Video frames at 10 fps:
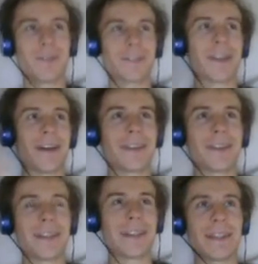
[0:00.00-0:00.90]
No, it's not.
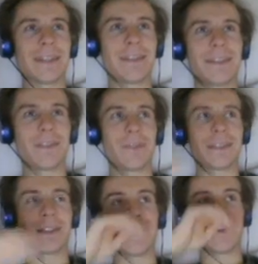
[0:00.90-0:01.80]
Like no,
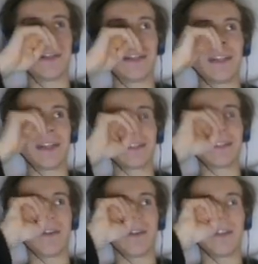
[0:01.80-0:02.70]
it's and that's
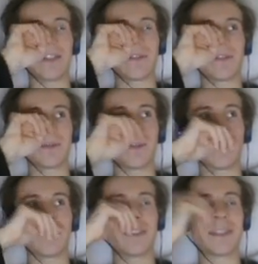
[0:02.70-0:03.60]
somehow unacceptable.
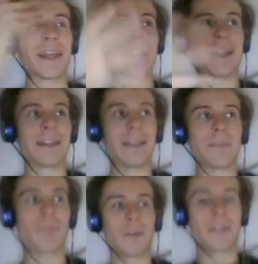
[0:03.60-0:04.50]
No, just saying it
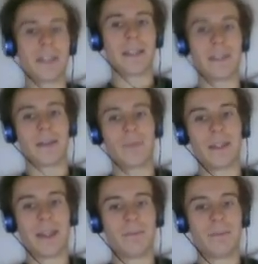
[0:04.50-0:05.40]
per se is not
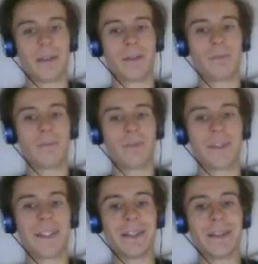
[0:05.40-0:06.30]
really that big of
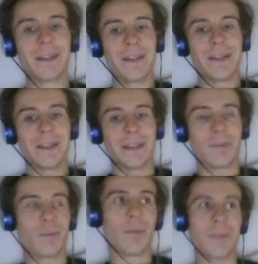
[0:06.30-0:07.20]
a deal. Like
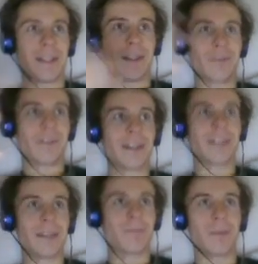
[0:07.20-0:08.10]
the problem is that you're
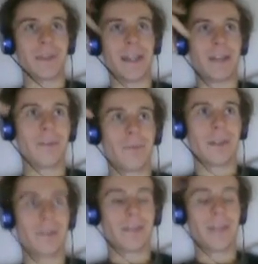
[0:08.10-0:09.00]
thinking it, but we can't know
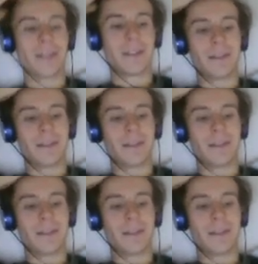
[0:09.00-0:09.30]
what you're thinking.